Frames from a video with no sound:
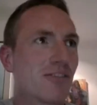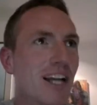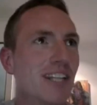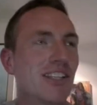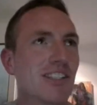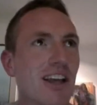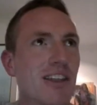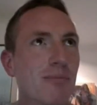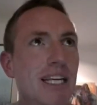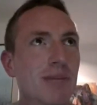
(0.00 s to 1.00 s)
phrases like
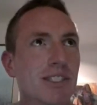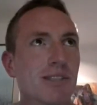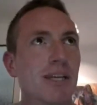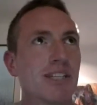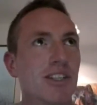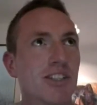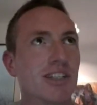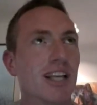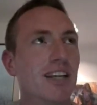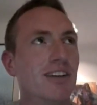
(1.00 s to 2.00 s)
the medium is the message
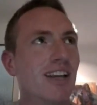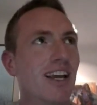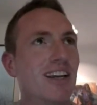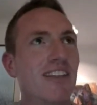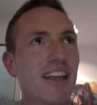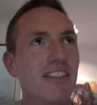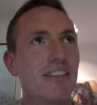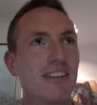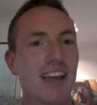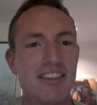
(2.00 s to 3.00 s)
and sure.
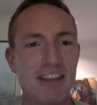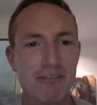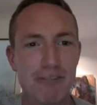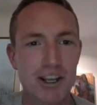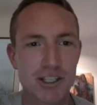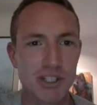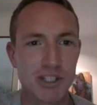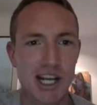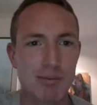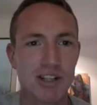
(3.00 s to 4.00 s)
and then first we
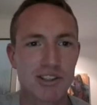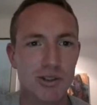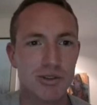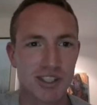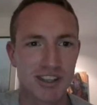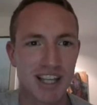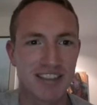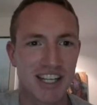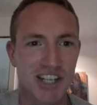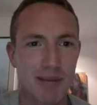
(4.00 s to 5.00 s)
shape our tools and then
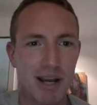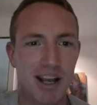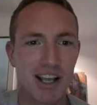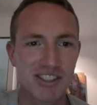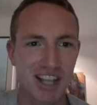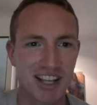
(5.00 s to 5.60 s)
they shape us.